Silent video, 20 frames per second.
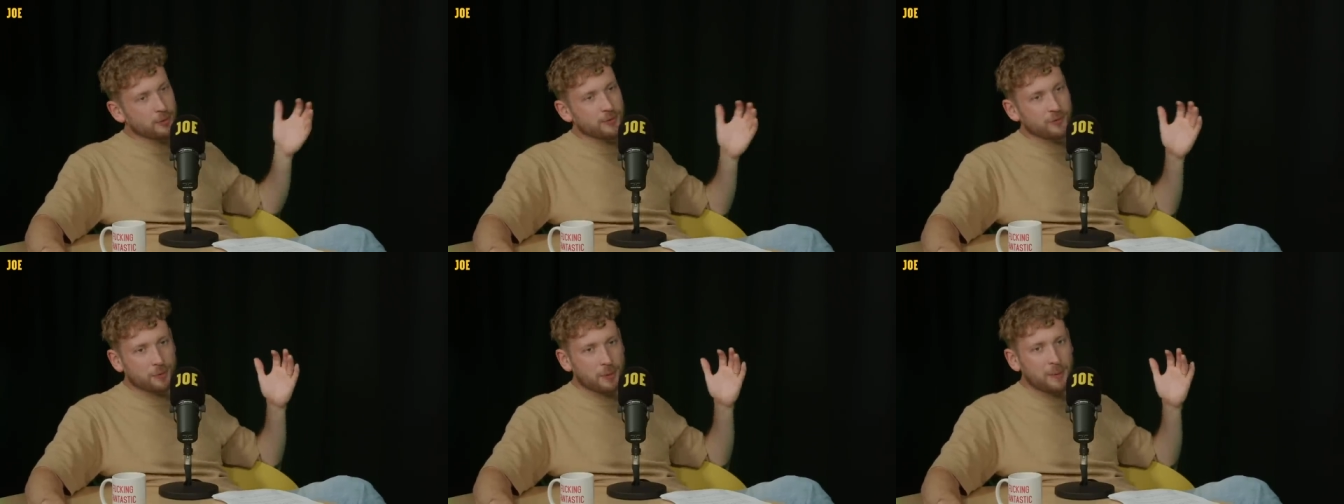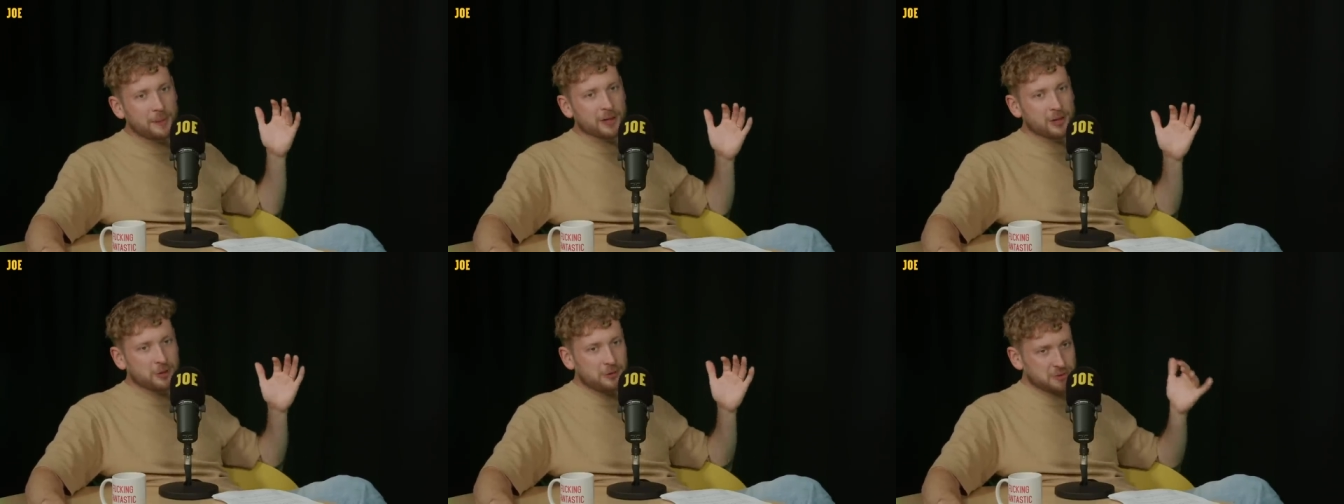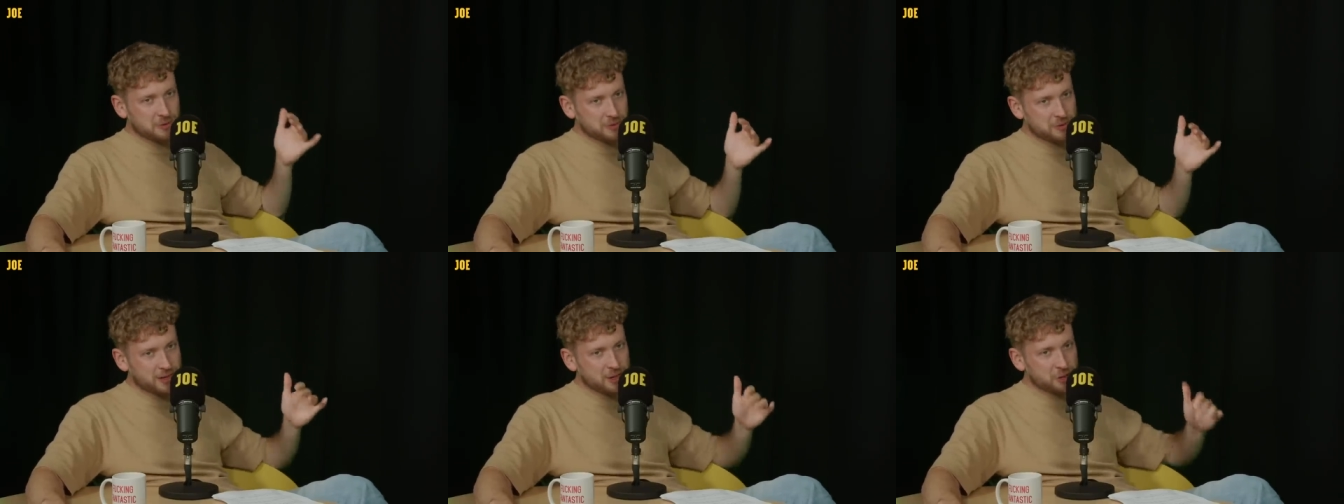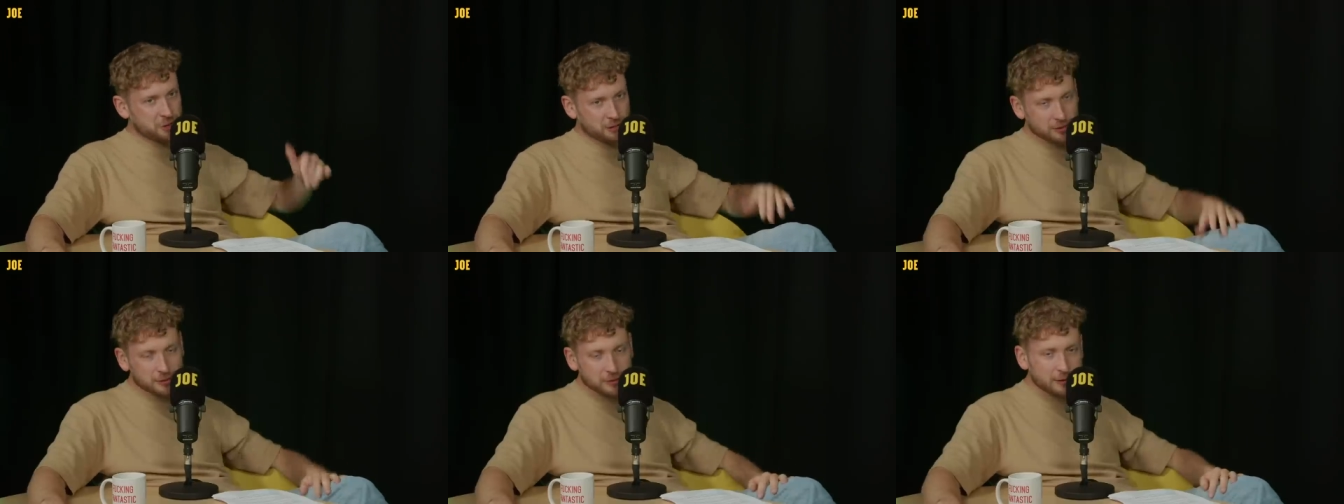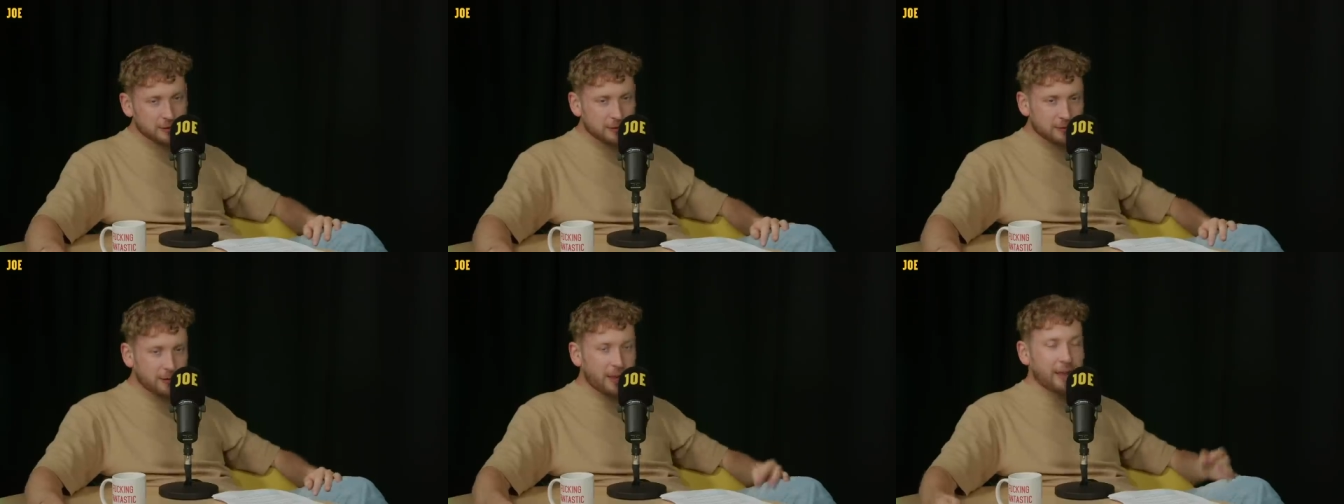room for public consultation.
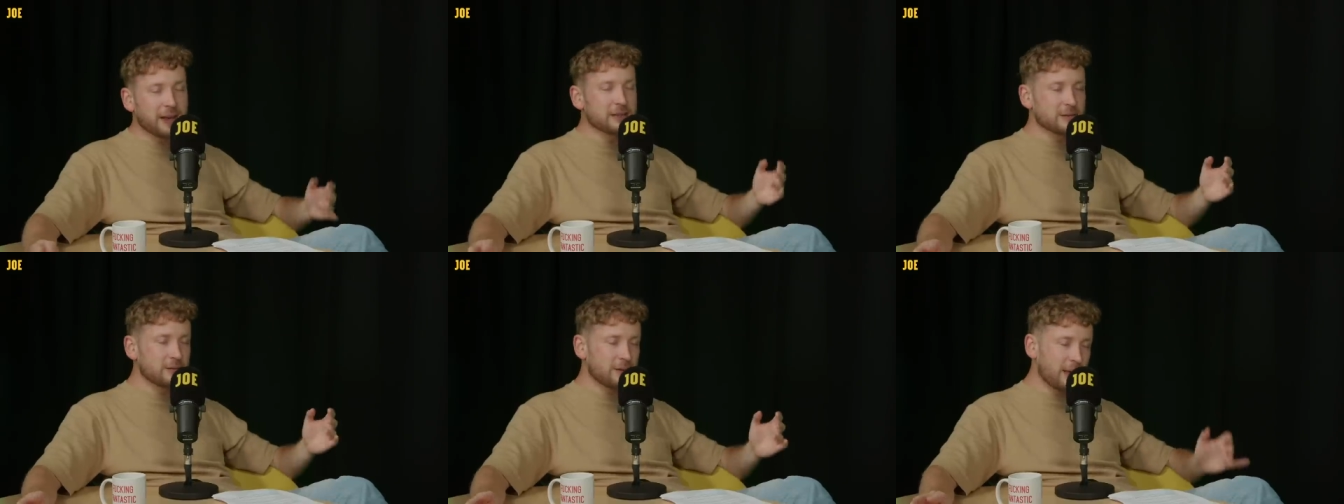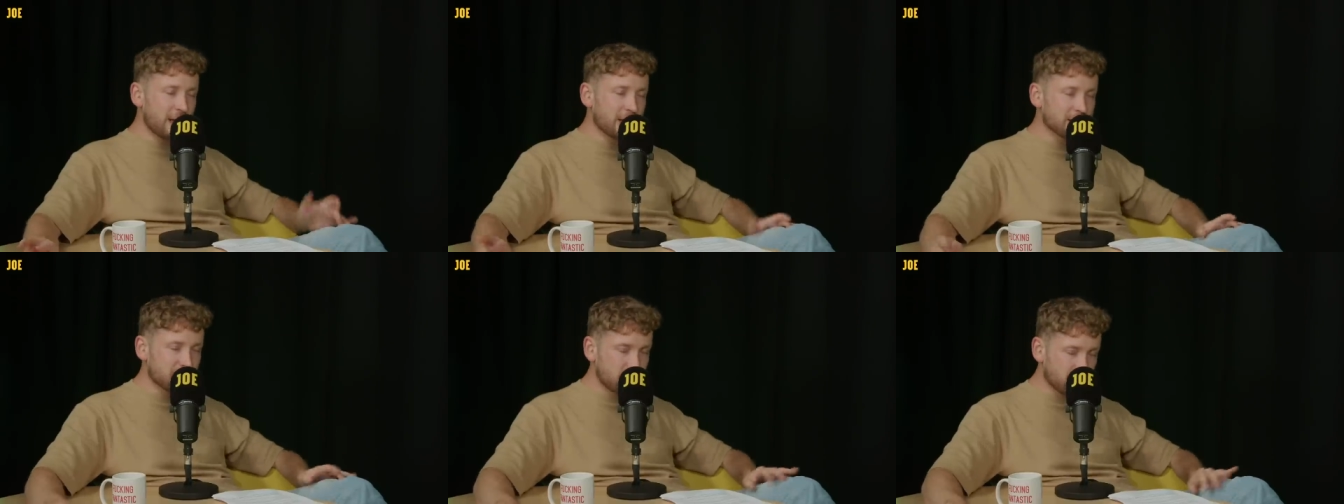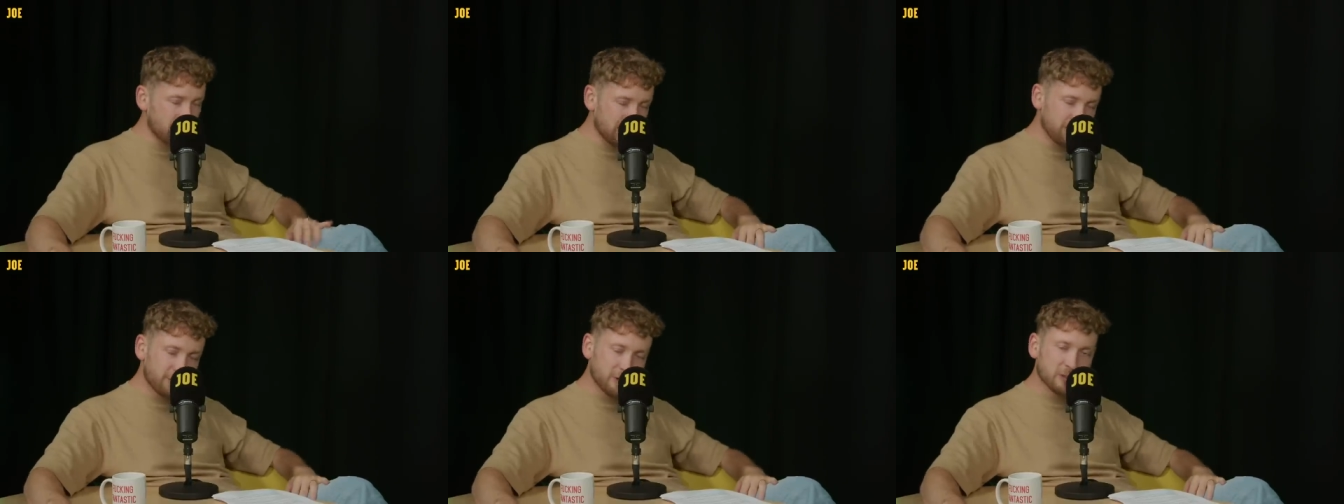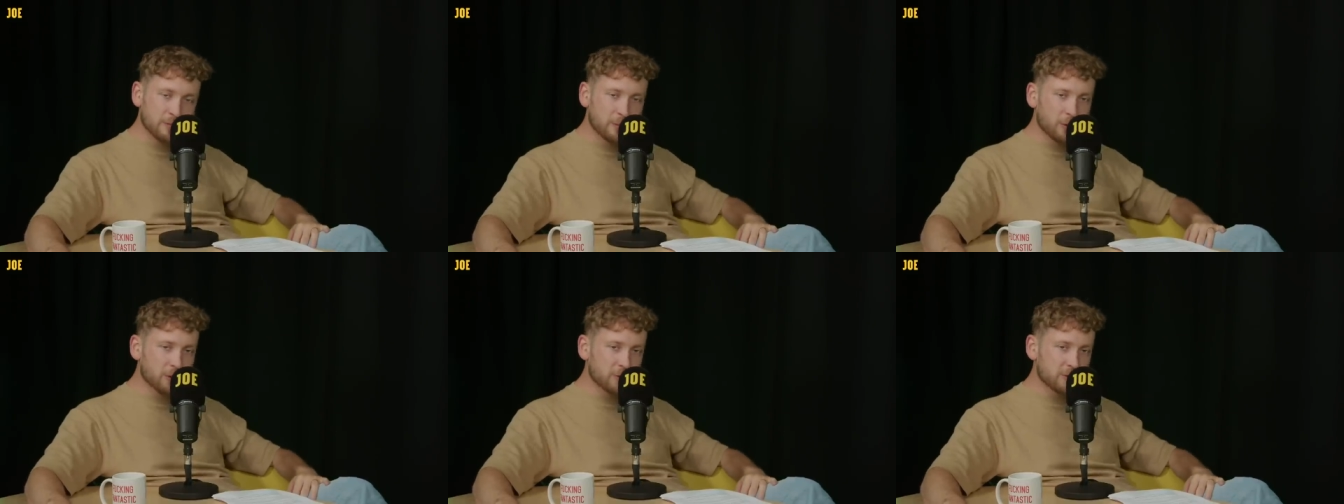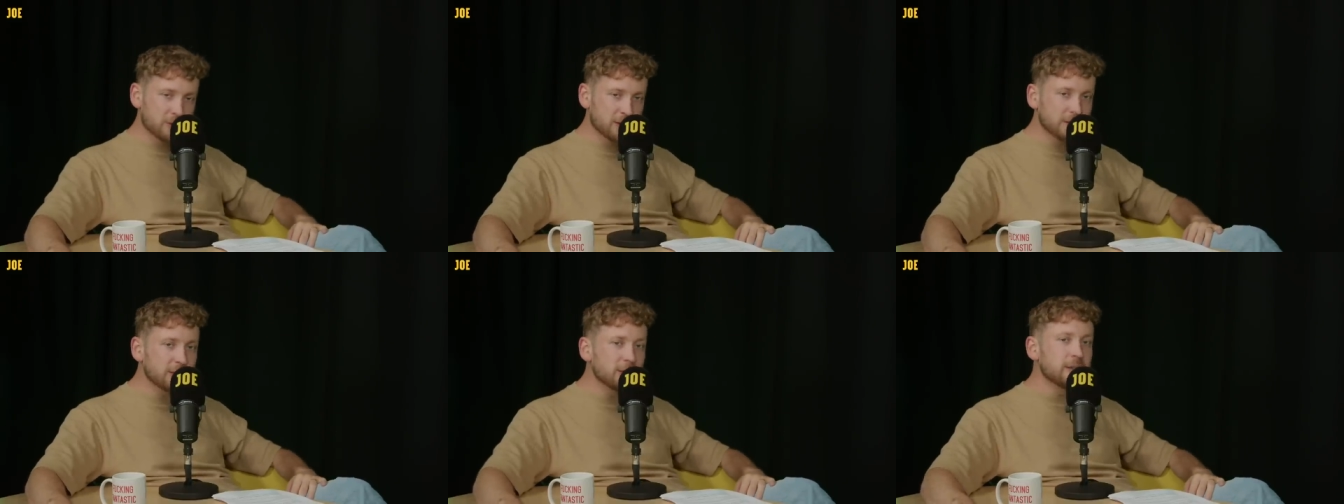There has to. We live in a
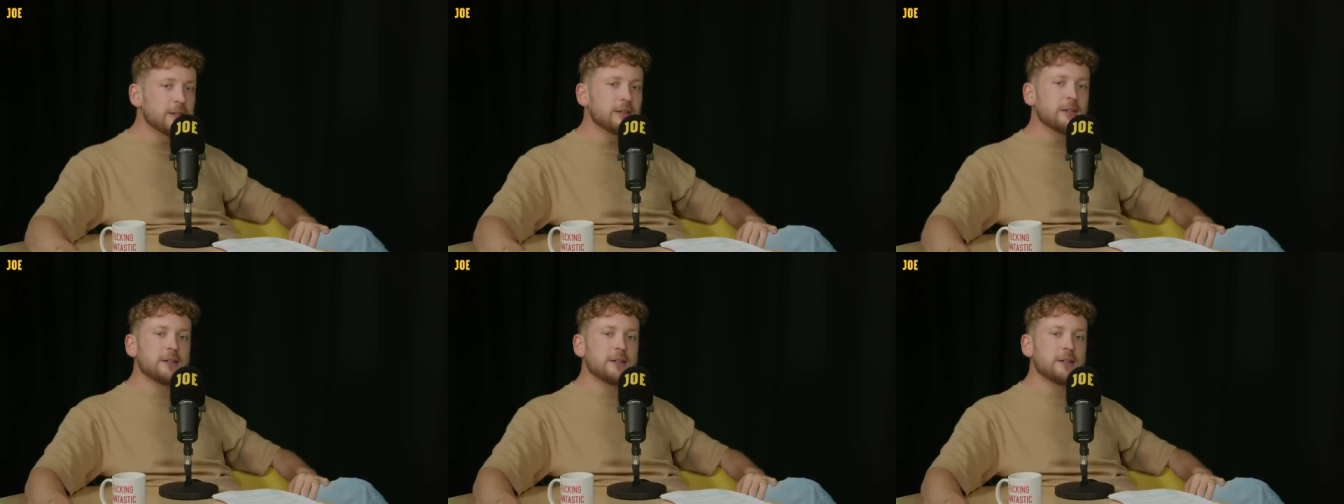democracy.